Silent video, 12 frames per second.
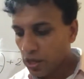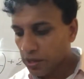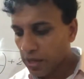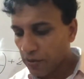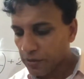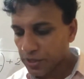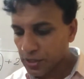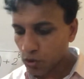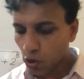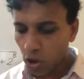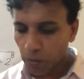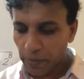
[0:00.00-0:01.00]
therefore it's
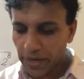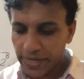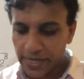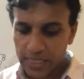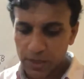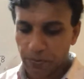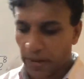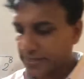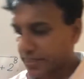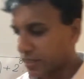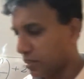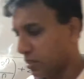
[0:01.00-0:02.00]
called meaningless
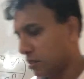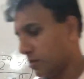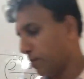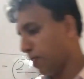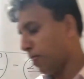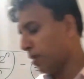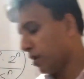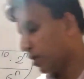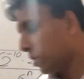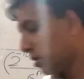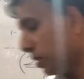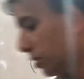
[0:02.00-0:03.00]
pattern.
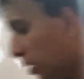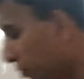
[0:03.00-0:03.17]
They have